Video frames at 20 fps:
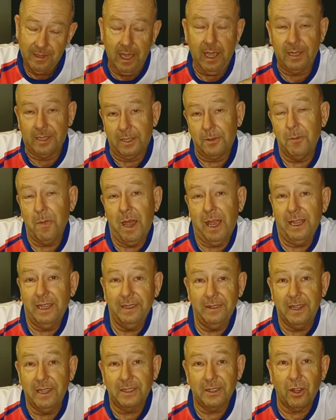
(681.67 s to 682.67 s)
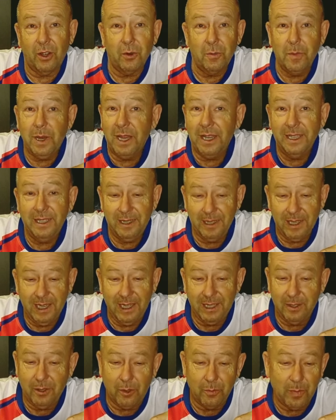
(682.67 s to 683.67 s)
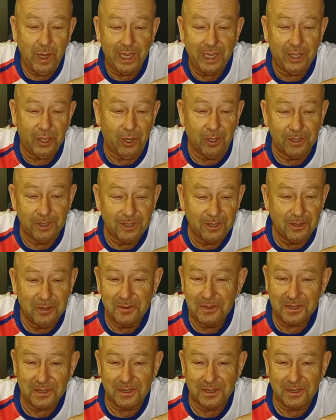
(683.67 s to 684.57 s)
That's my that's on my uh, on my conto,